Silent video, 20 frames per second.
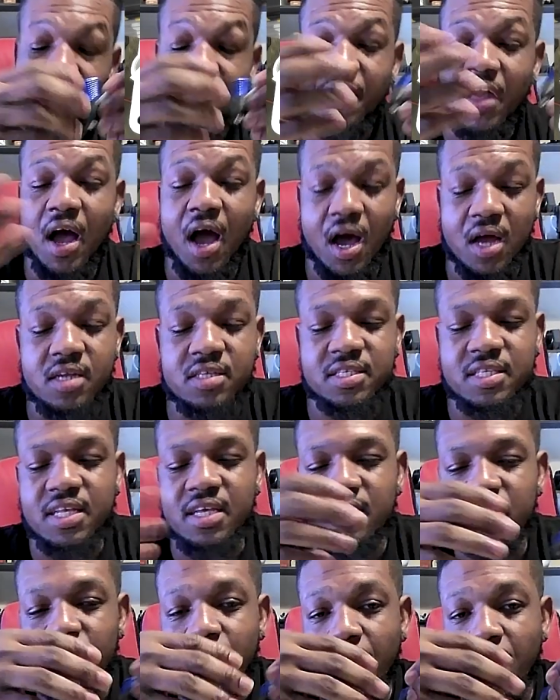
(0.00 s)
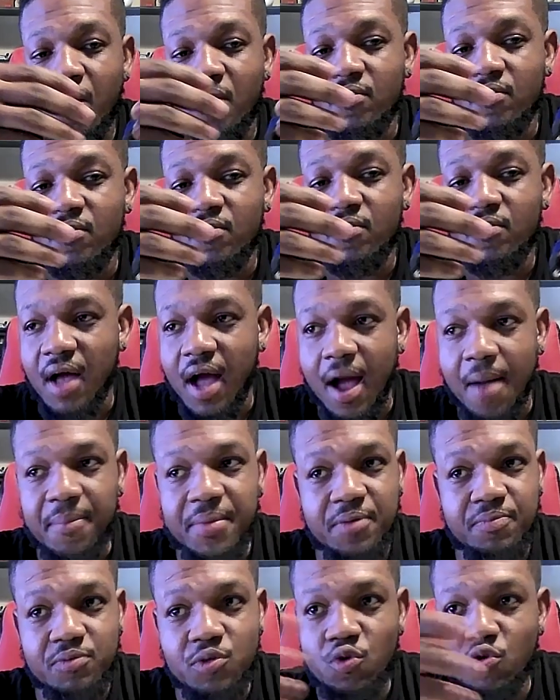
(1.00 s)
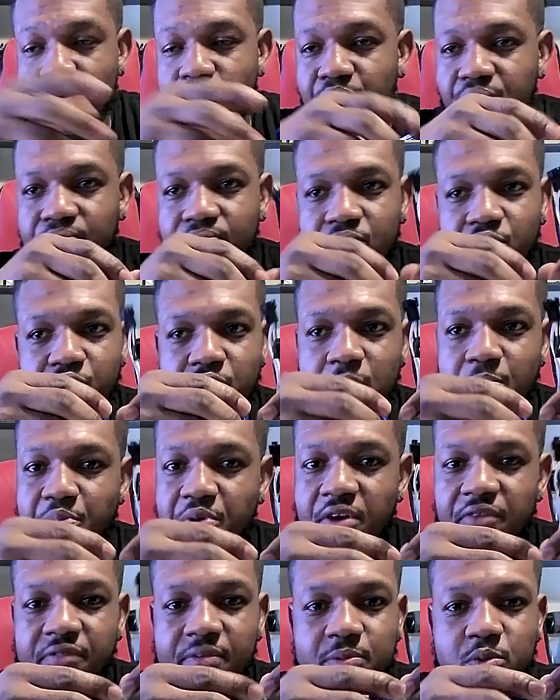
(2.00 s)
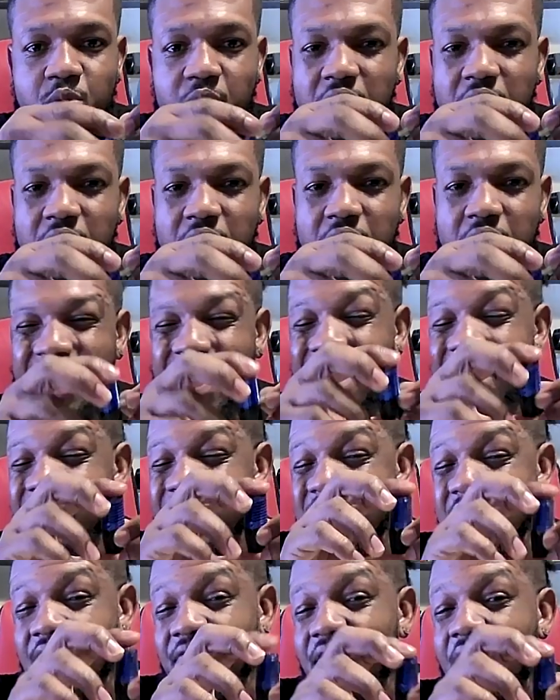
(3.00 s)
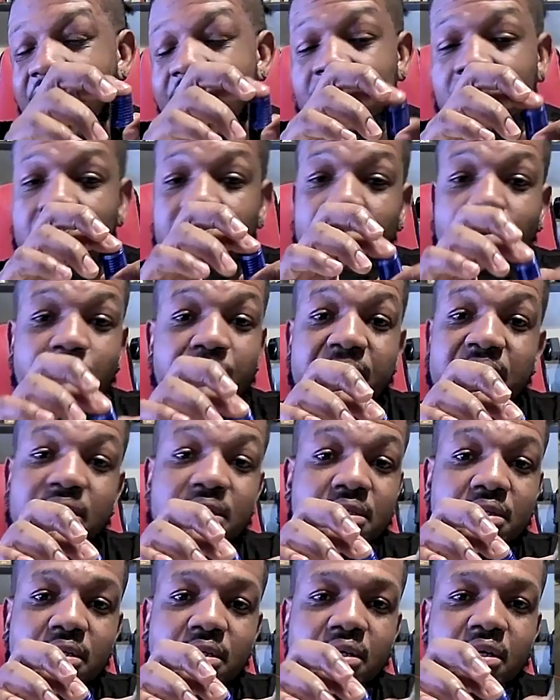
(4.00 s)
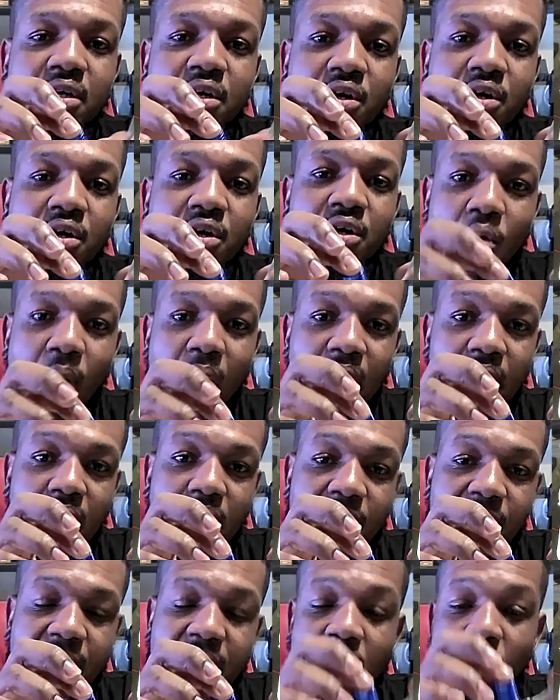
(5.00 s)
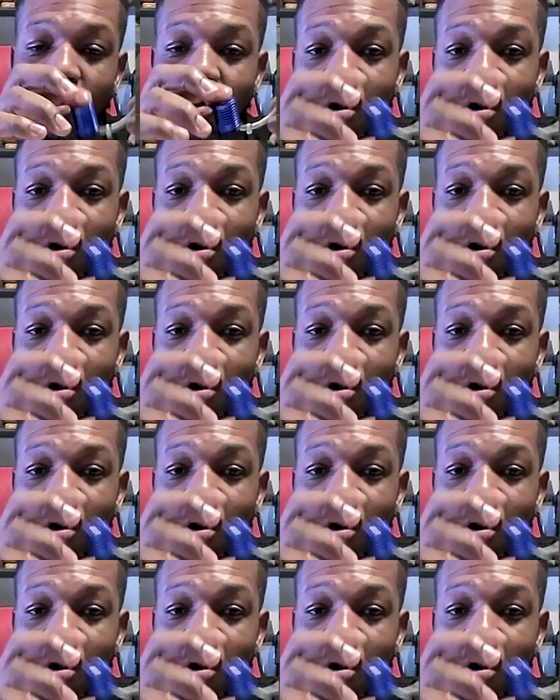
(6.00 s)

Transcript: honestly, I've been doing 3D printing from 2020 and never had a thermistor go out on me or